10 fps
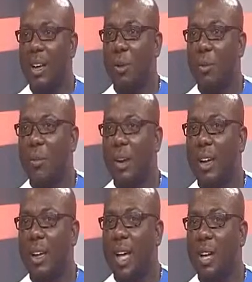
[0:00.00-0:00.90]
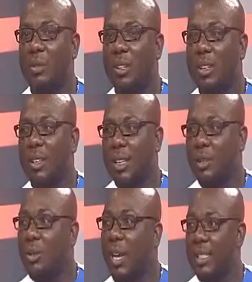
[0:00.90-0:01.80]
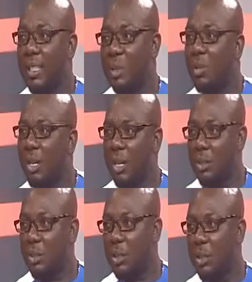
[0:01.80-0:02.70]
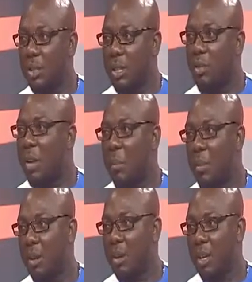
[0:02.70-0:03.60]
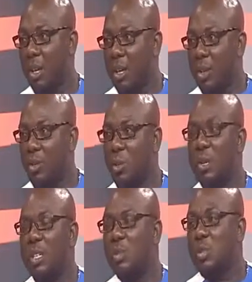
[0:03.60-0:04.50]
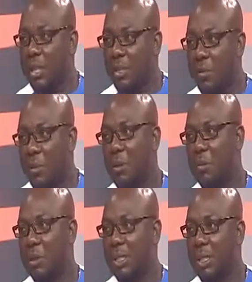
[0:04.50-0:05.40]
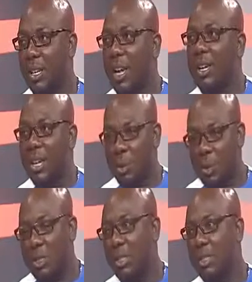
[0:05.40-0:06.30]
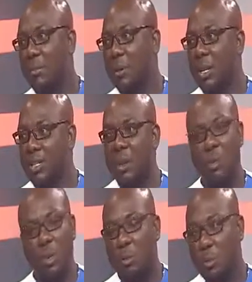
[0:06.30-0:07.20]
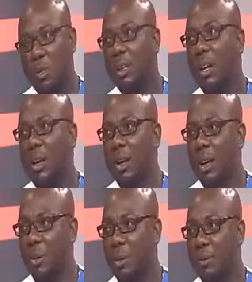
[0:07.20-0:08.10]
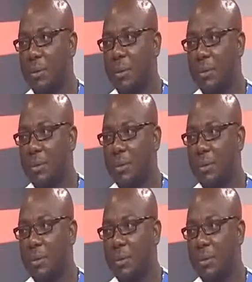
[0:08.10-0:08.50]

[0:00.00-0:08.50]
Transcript: we might actually let good ideas go down the drain. It won't happen. So we need to take some form of risk. And that's what they did for us, and we really are grateful.